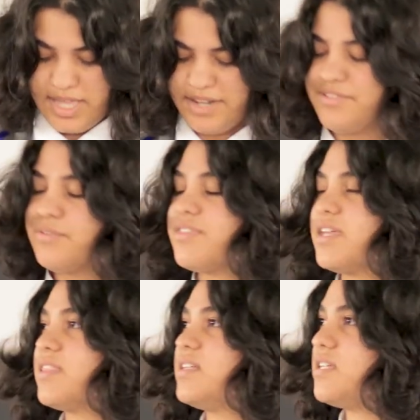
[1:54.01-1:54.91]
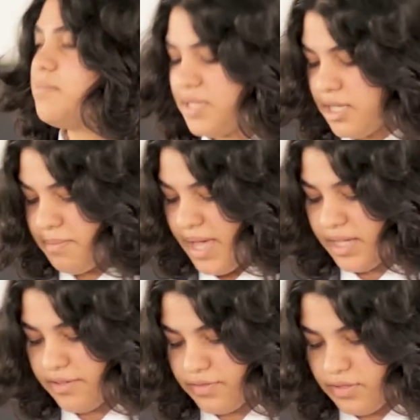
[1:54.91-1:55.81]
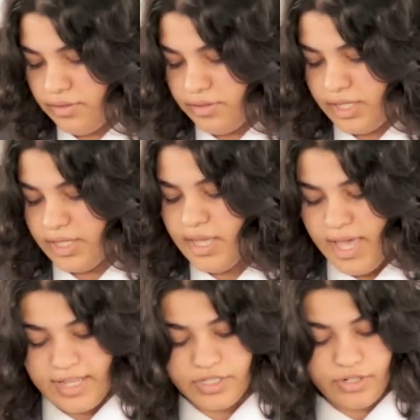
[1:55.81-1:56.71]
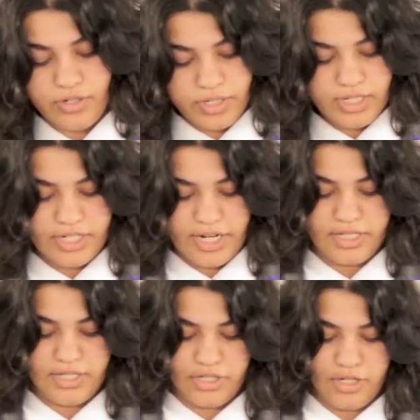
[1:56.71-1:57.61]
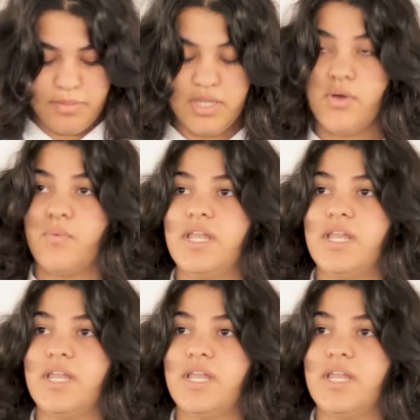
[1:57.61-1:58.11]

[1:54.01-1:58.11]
And if you think that dumping a bag of clothing at your local charity shop